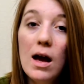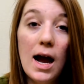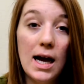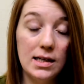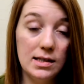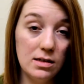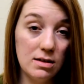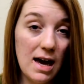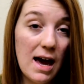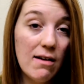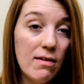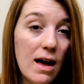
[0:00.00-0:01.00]
I still
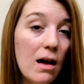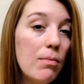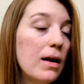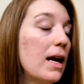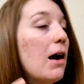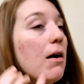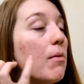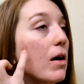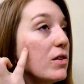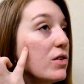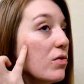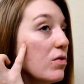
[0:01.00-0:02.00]
have that, but now I'm
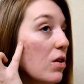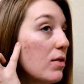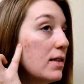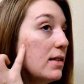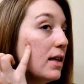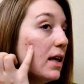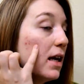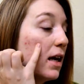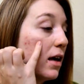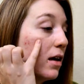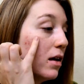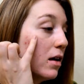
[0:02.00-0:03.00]
also
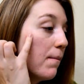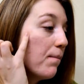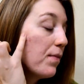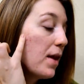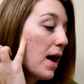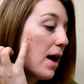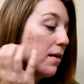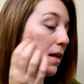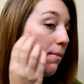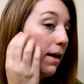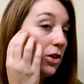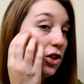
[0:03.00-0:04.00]
noticing
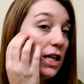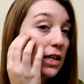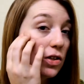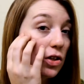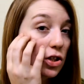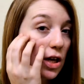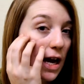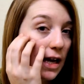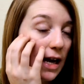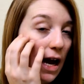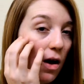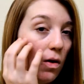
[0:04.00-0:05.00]
that my cheeks are
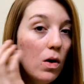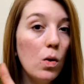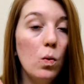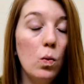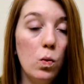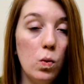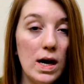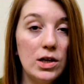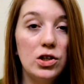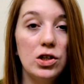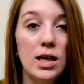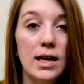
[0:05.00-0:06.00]
drying out,
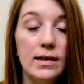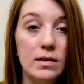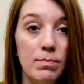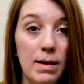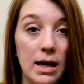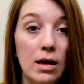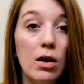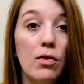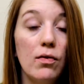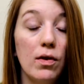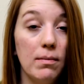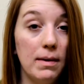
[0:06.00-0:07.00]
which is big
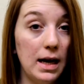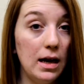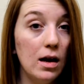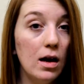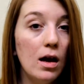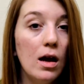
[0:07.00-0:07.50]
for me.